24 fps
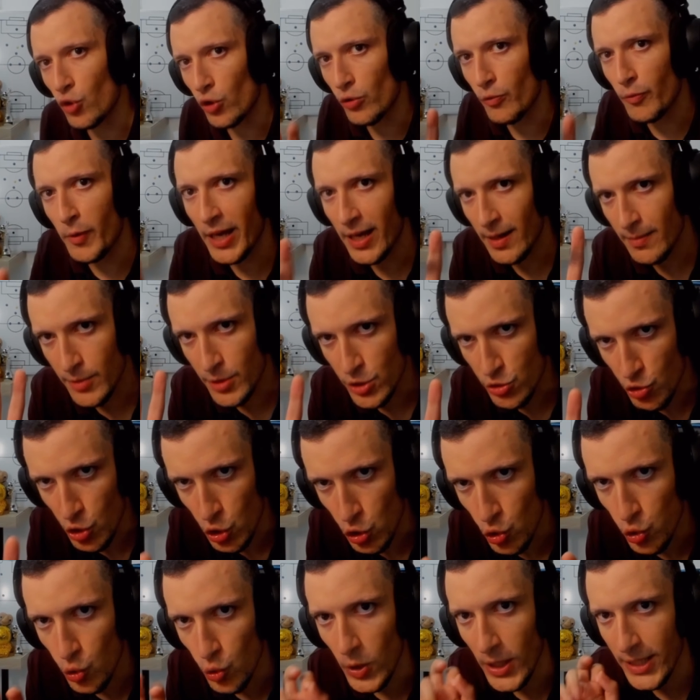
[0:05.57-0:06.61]
gone Real
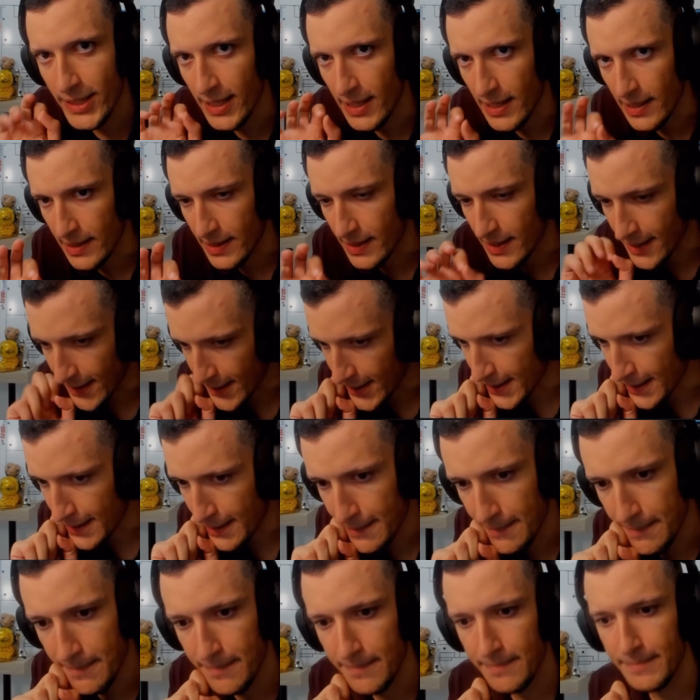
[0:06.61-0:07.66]
Madrid 2, Atalanta nil.
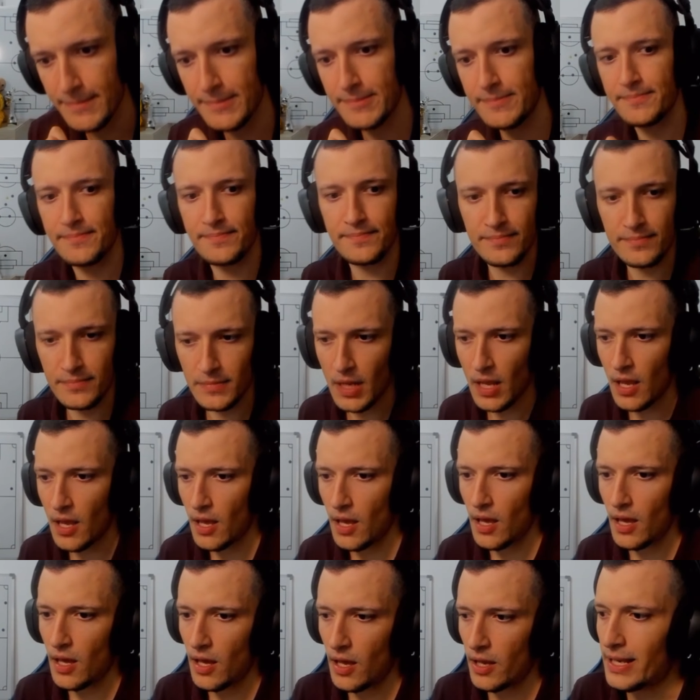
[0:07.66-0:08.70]

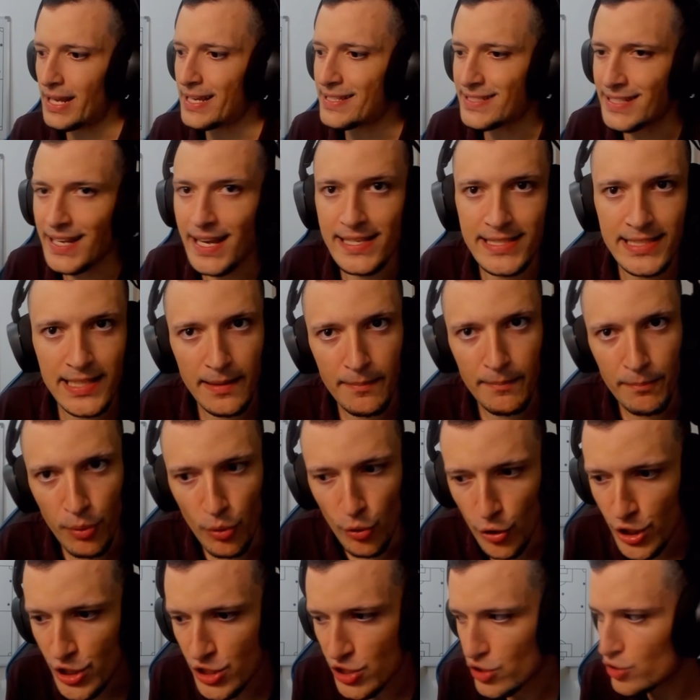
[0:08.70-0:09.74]
Let's get some
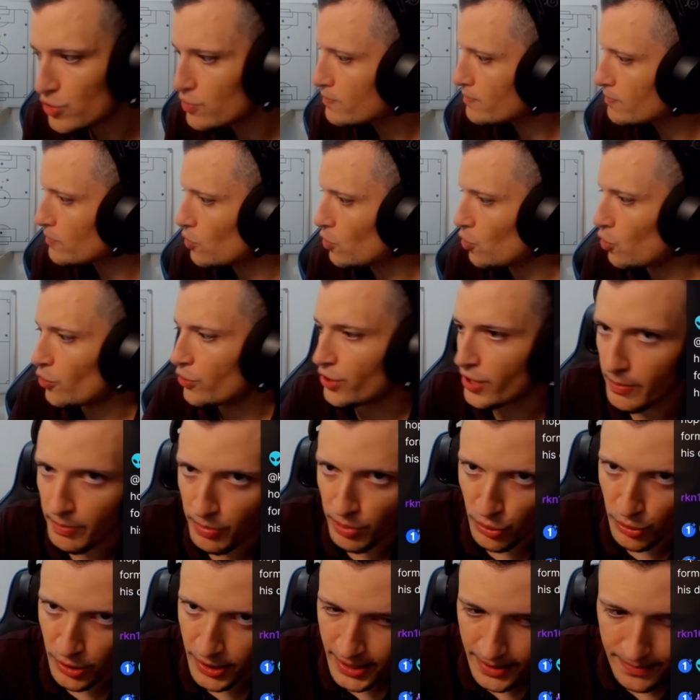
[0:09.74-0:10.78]
points on the
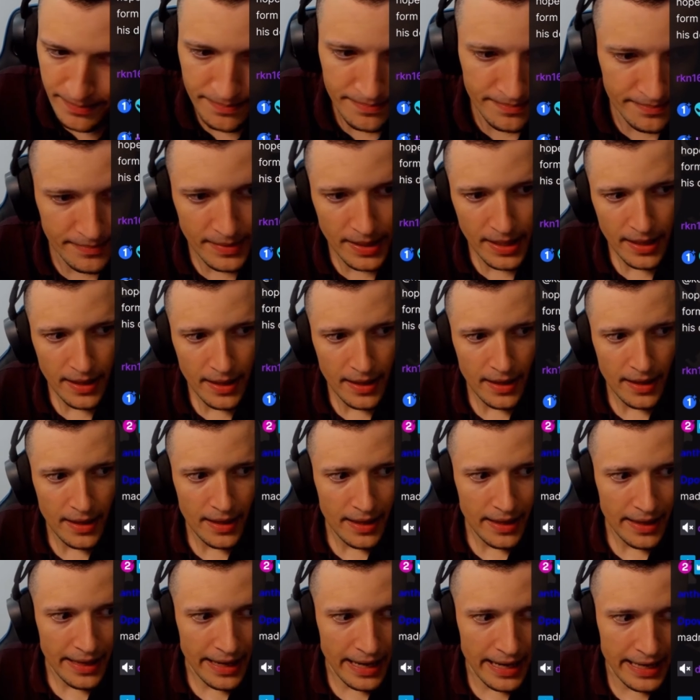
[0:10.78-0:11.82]
board.
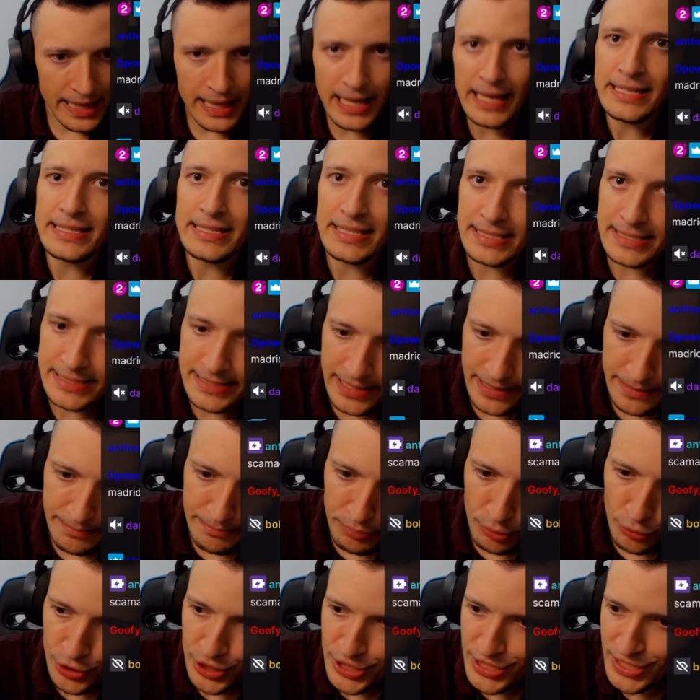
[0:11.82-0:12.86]
I'd like these 10
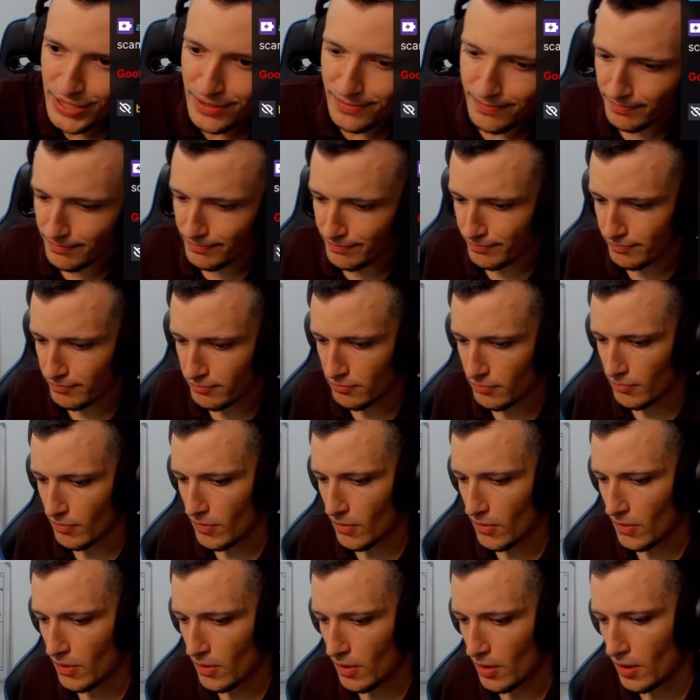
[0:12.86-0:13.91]
points,
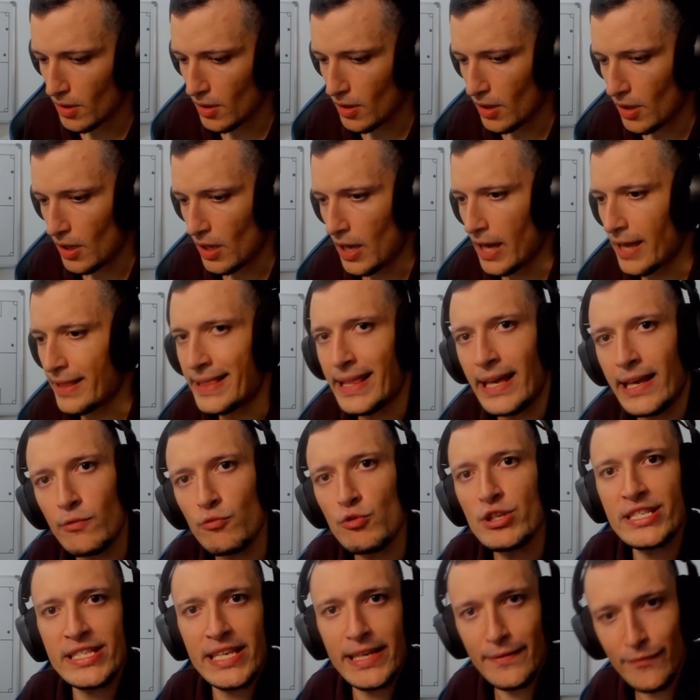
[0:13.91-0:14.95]
and then
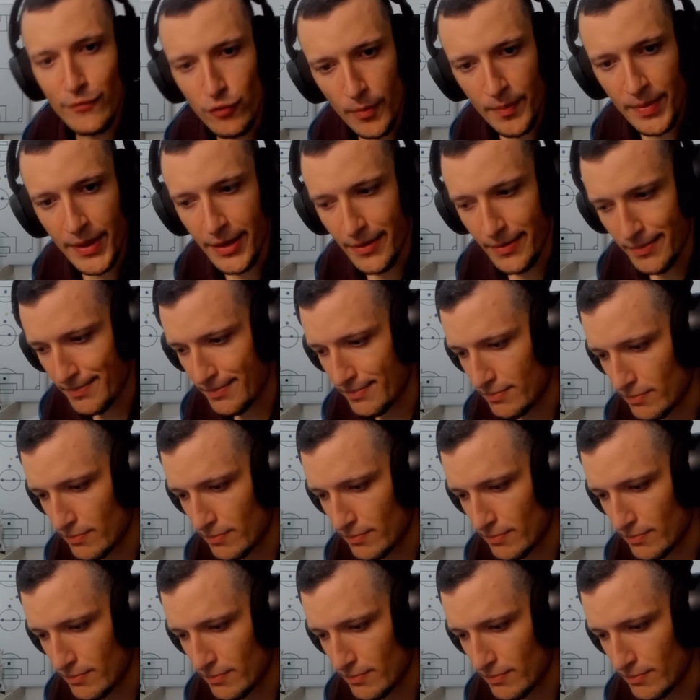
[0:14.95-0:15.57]
we'll see from there.